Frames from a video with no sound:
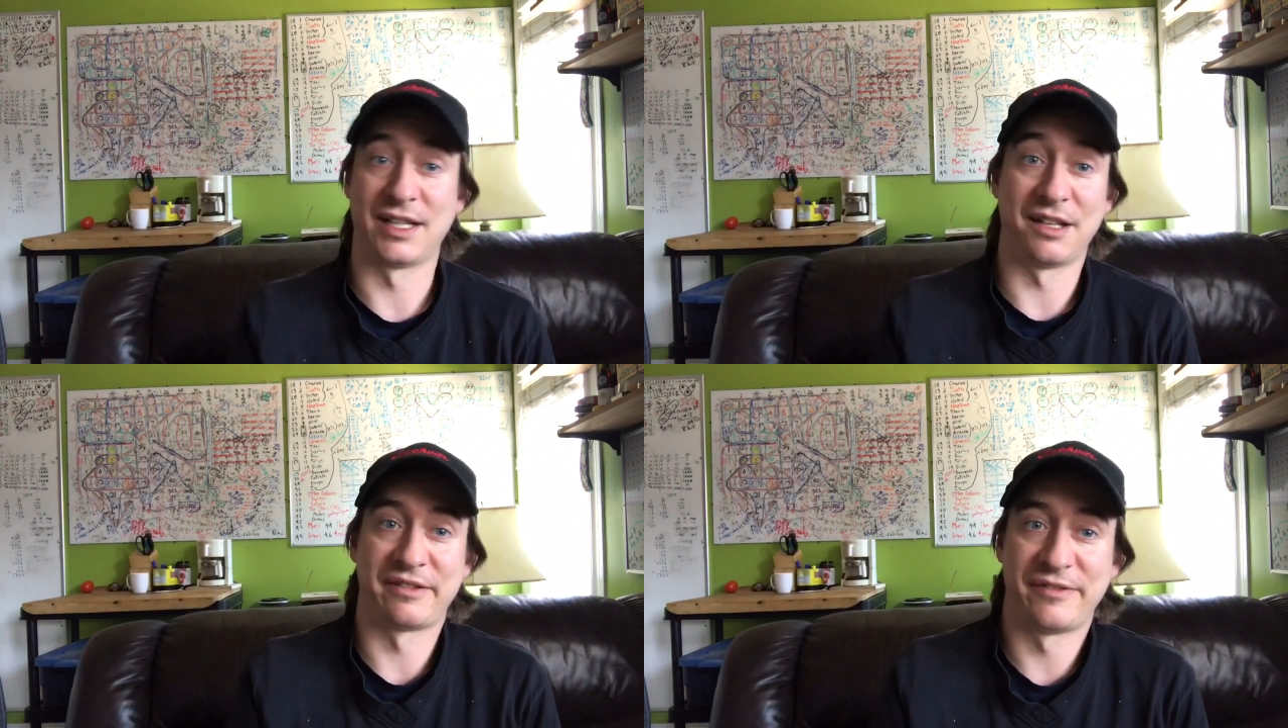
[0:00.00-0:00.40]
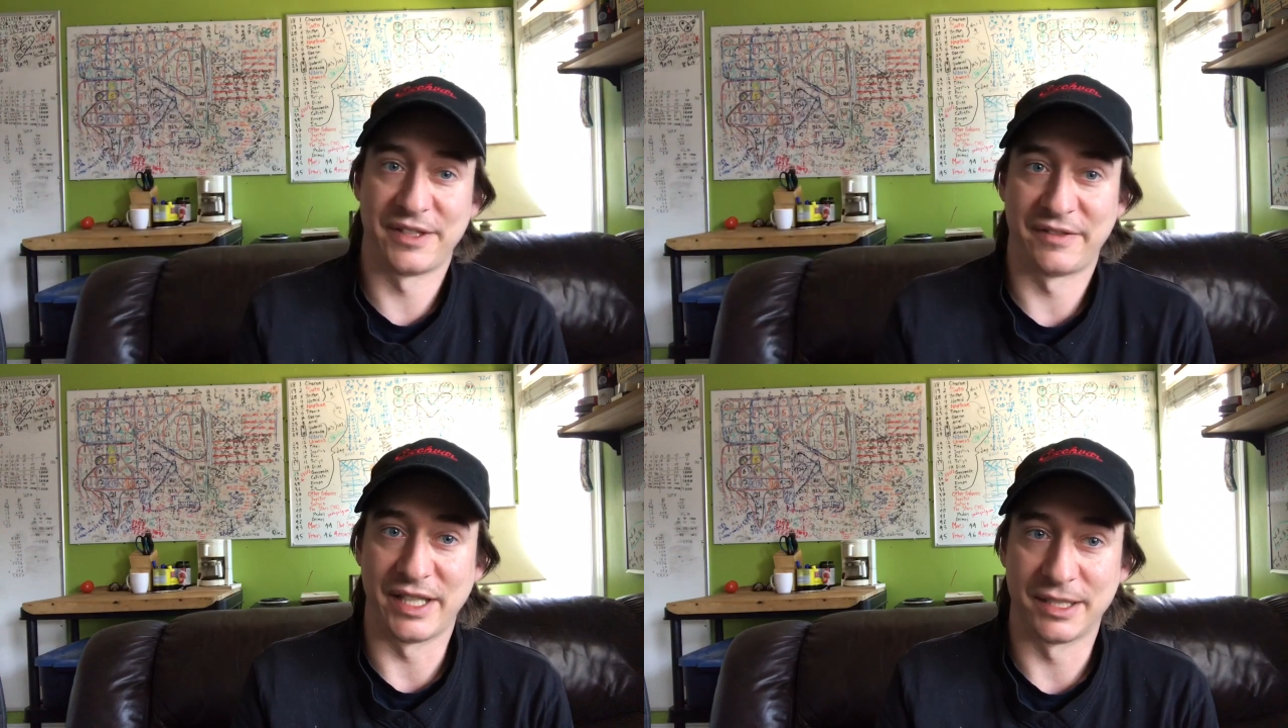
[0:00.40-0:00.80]
and L's
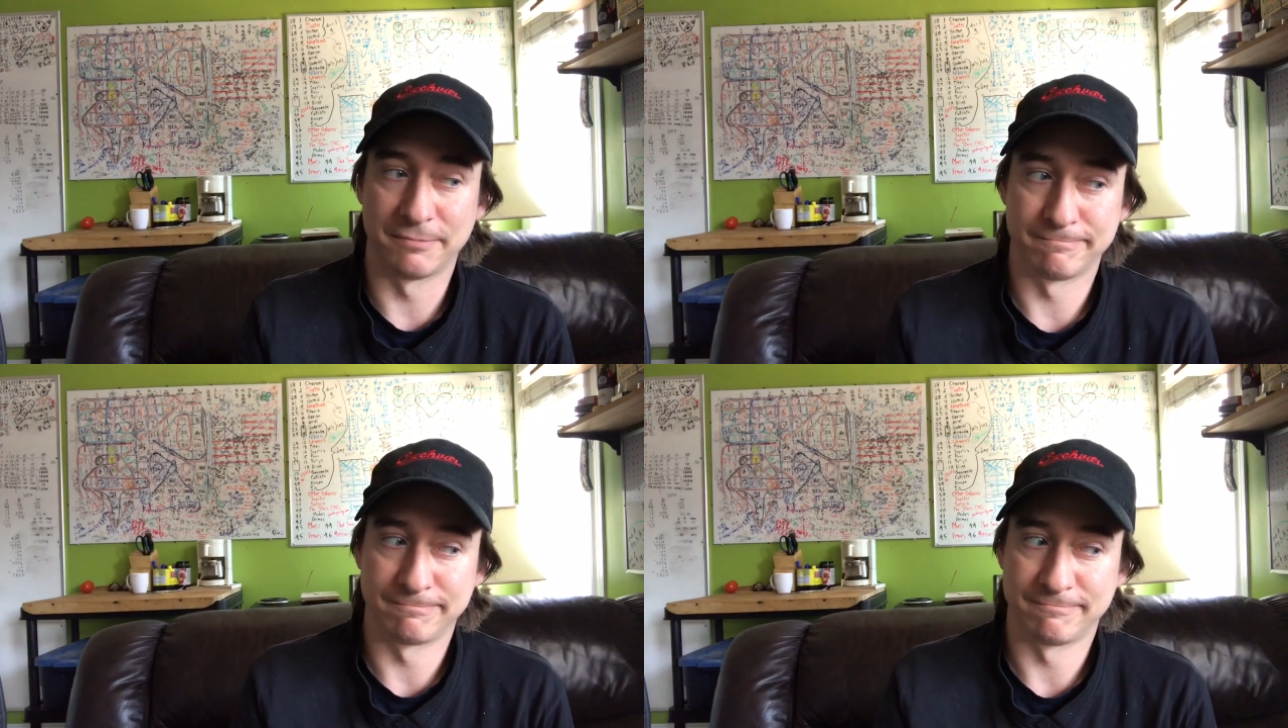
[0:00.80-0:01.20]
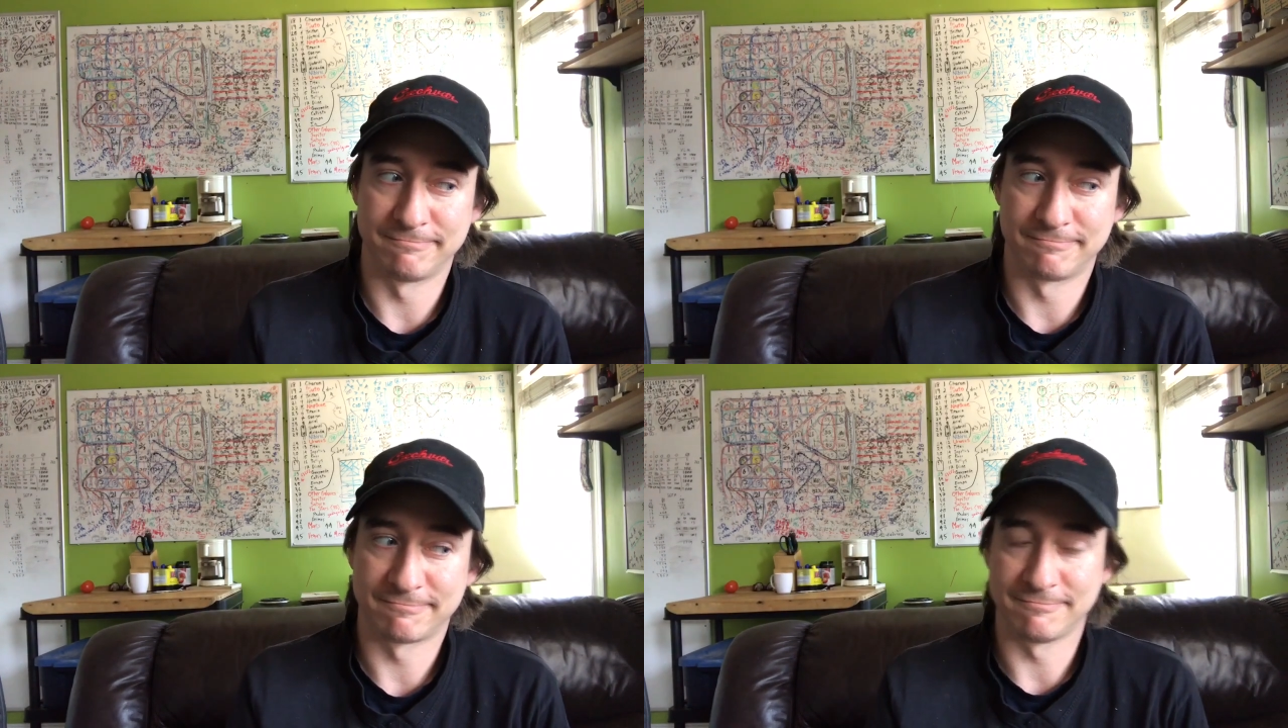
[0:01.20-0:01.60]
50.
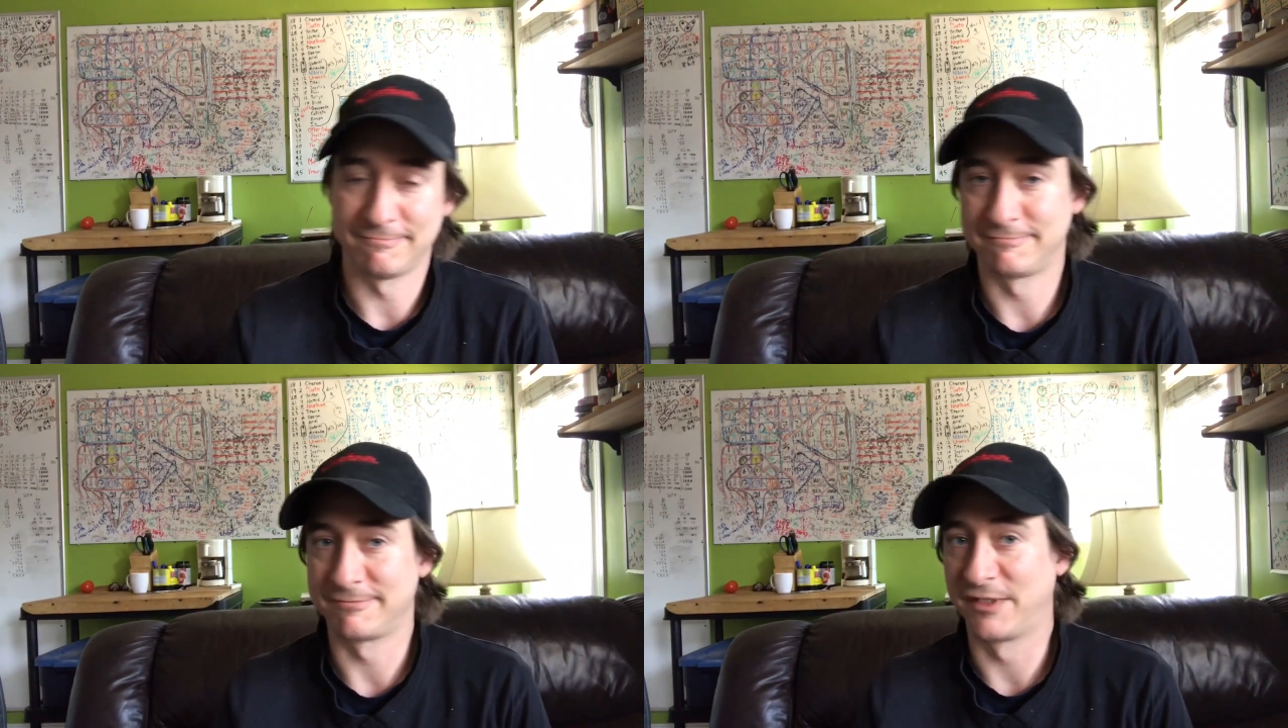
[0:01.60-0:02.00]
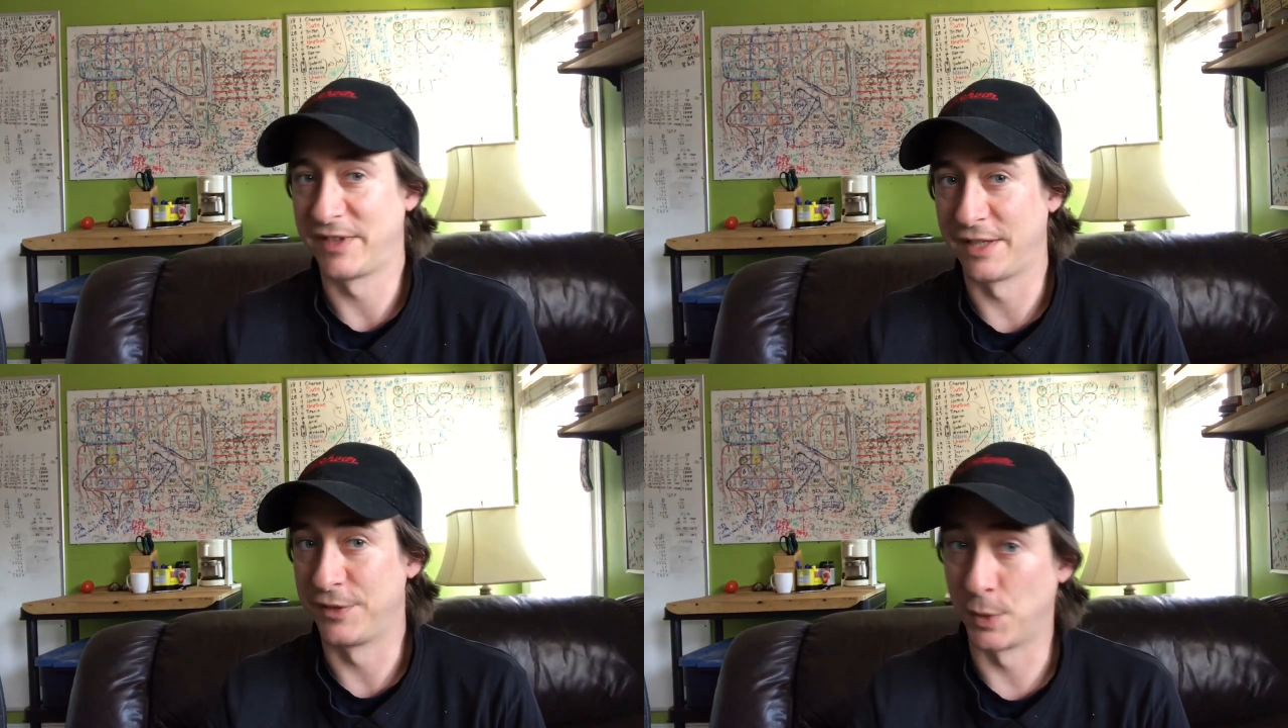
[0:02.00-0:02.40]

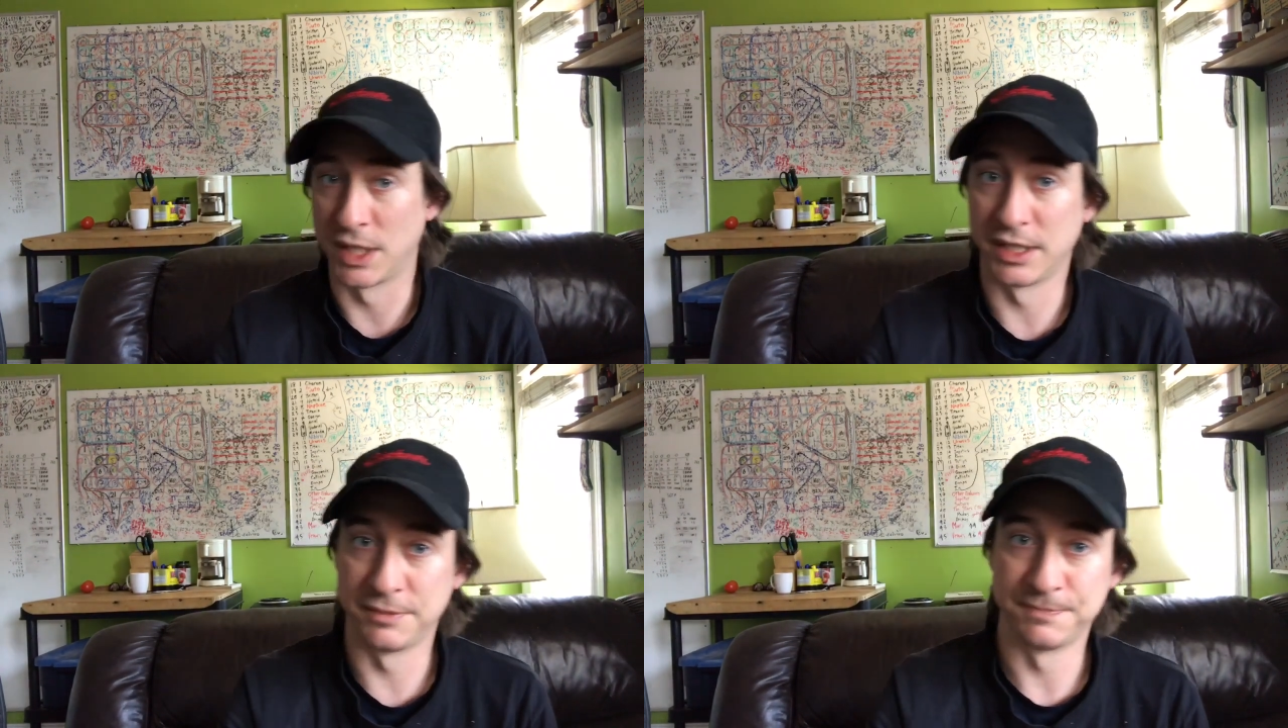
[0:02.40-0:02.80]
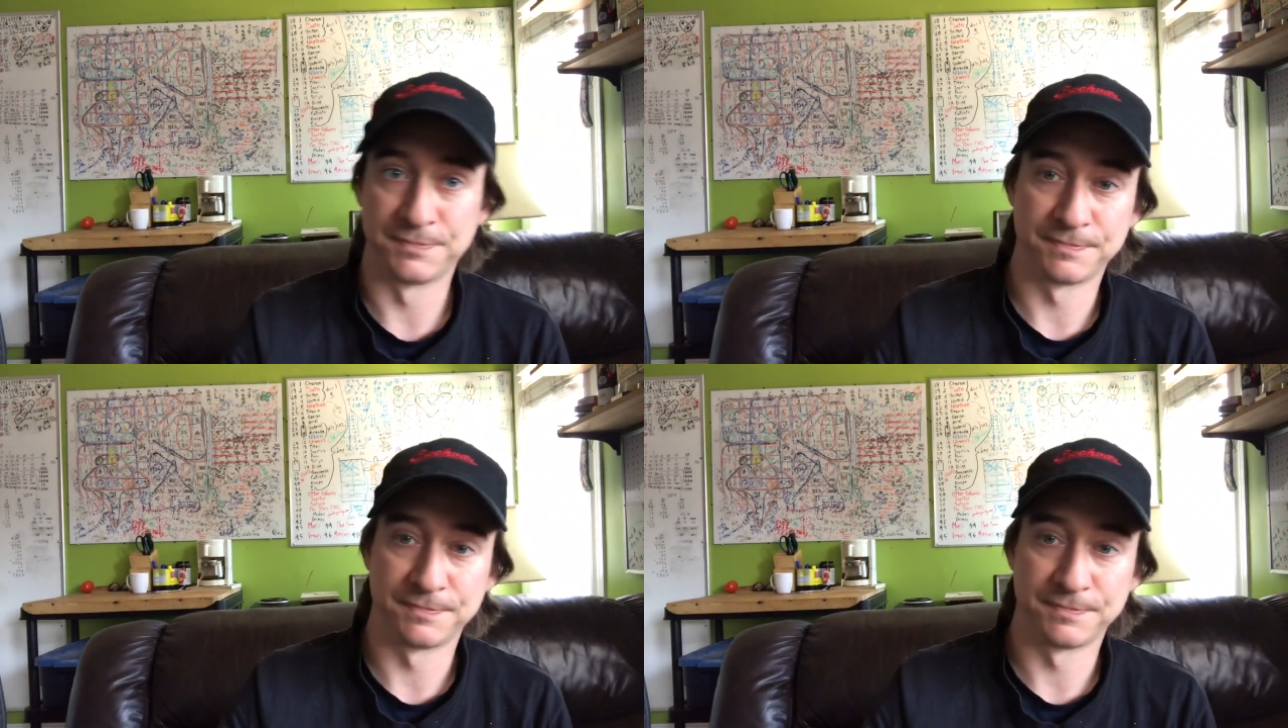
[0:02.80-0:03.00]
5 to 1,